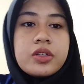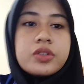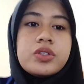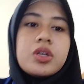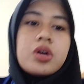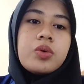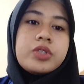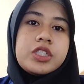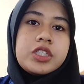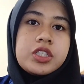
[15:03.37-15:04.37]
So,
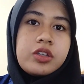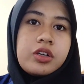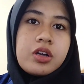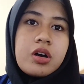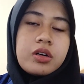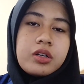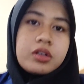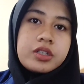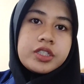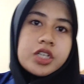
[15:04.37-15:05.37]

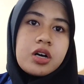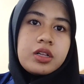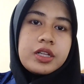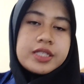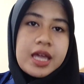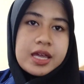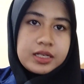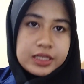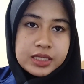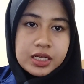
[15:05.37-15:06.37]
Charles
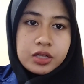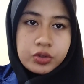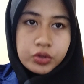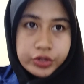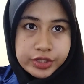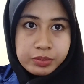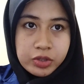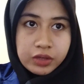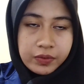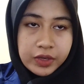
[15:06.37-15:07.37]
Handy's calculus
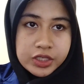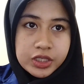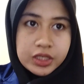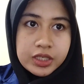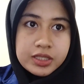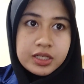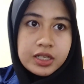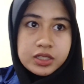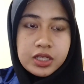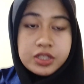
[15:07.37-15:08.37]
motivation is an
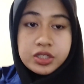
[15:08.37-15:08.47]
extension